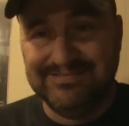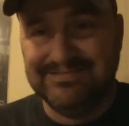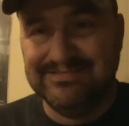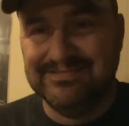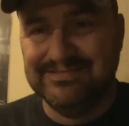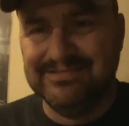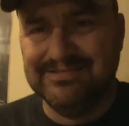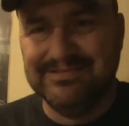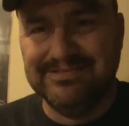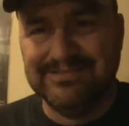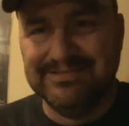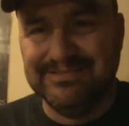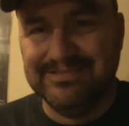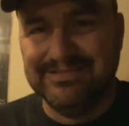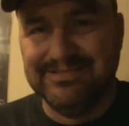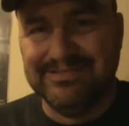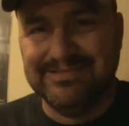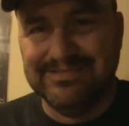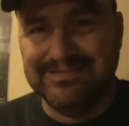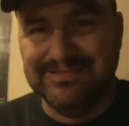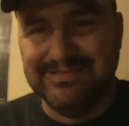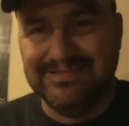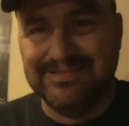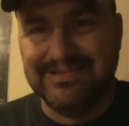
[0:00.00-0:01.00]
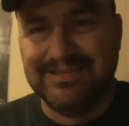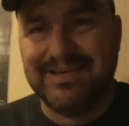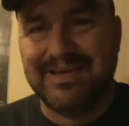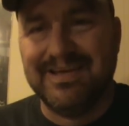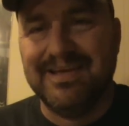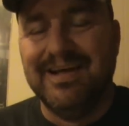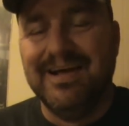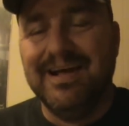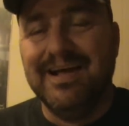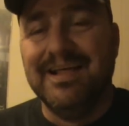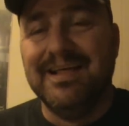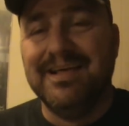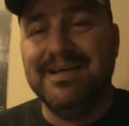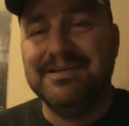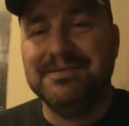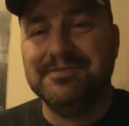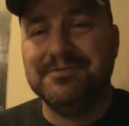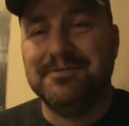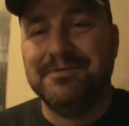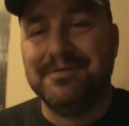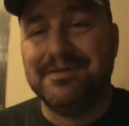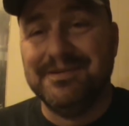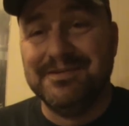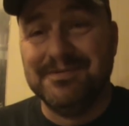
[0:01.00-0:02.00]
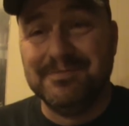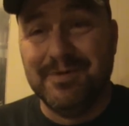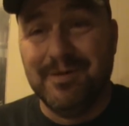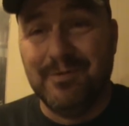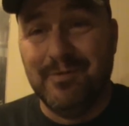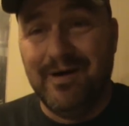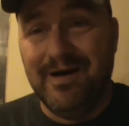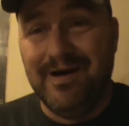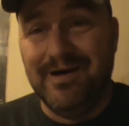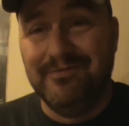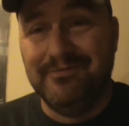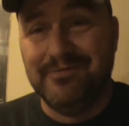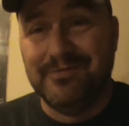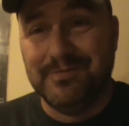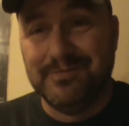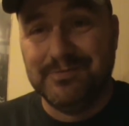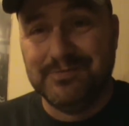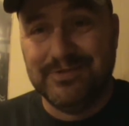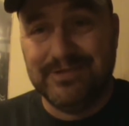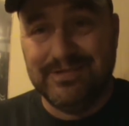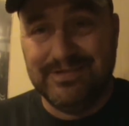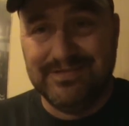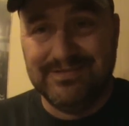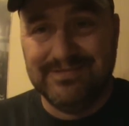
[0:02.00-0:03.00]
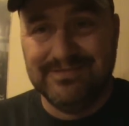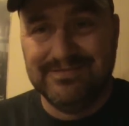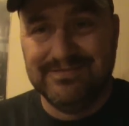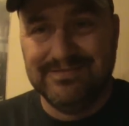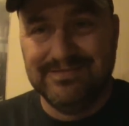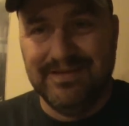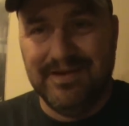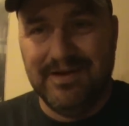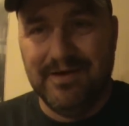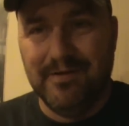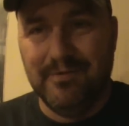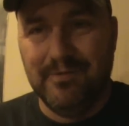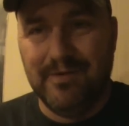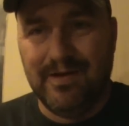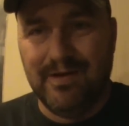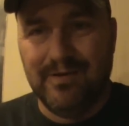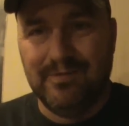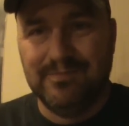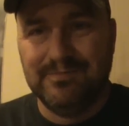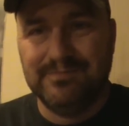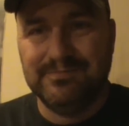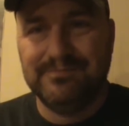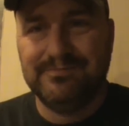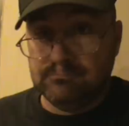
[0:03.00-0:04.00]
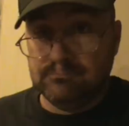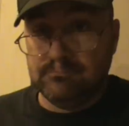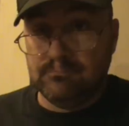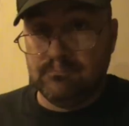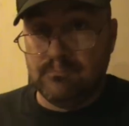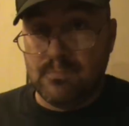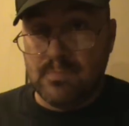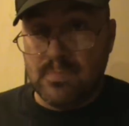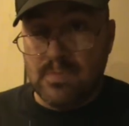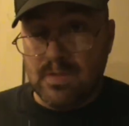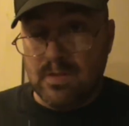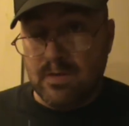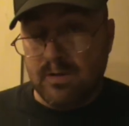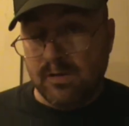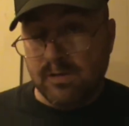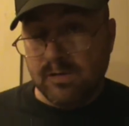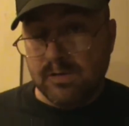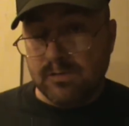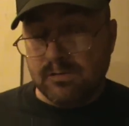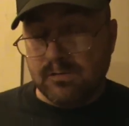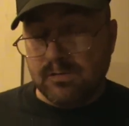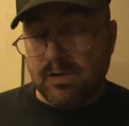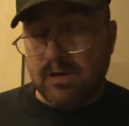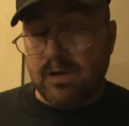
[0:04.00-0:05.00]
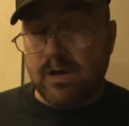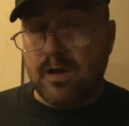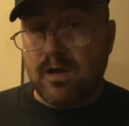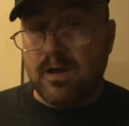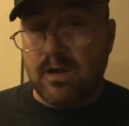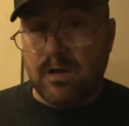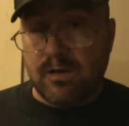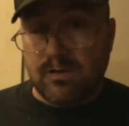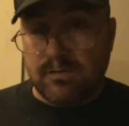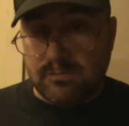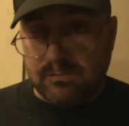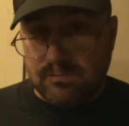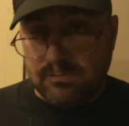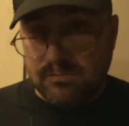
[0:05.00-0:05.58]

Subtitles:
This is the one that gets my wife upset. Here we go. Alright.